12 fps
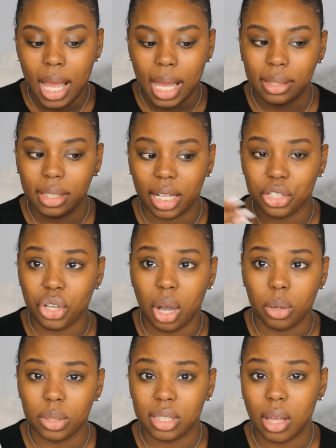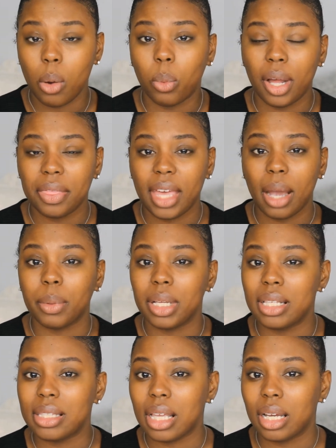and then I saw one that
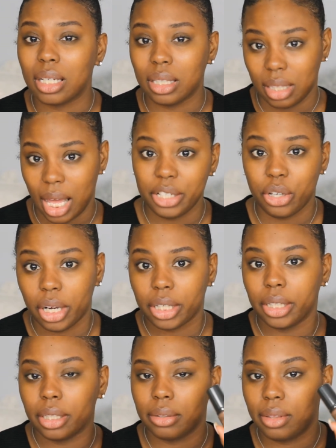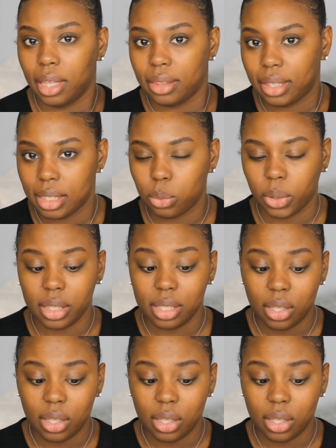was a lot darker than this one.